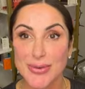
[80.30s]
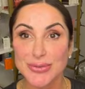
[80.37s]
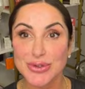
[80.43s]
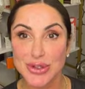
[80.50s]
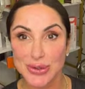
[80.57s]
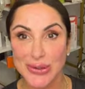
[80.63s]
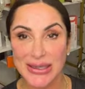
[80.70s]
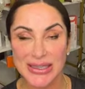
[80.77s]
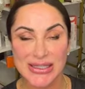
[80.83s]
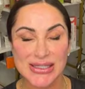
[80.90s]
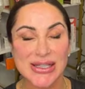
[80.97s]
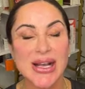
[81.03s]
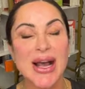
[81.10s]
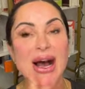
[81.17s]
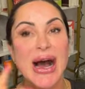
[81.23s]
doing this.
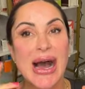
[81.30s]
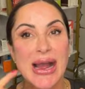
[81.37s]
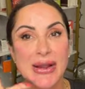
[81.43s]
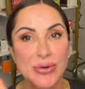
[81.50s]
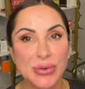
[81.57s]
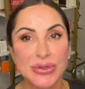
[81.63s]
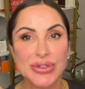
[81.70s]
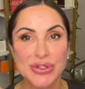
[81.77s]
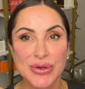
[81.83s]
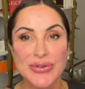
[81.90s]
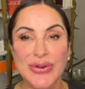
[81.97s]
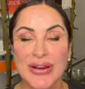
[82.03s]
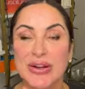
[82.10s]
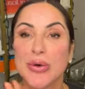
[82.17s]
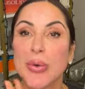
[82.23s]
I will do a
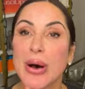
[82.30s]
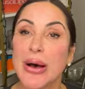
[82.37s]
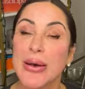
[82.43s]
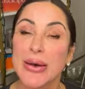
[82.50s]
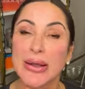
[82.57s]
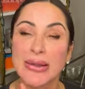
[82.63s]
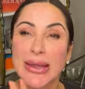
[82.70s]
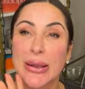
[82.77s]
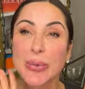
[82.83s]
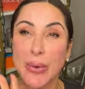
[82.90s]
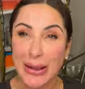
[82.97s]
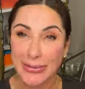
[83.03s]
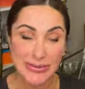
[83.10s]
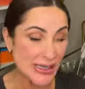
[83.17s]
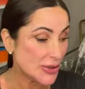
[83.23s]
final
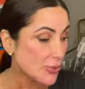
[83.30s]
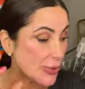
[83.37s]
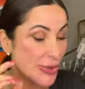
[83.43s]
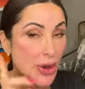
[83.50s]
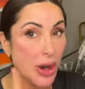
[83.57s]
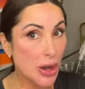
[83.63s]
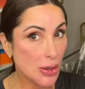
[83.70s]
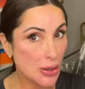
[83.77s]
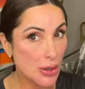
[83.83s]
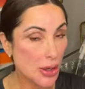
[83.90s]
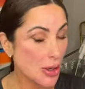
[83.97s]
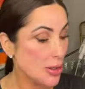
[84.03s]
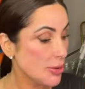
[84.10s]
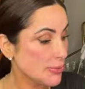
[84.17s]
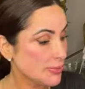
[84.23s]
wipe down with
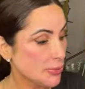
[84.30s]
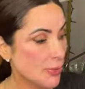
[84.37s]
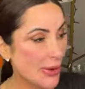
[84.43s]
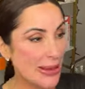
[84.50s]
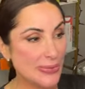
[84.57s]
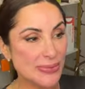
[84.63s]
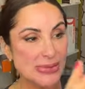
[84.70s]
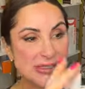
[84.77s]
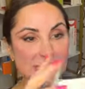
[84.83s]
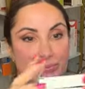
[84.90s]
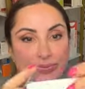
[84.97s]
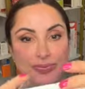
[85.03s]
alcohol wipes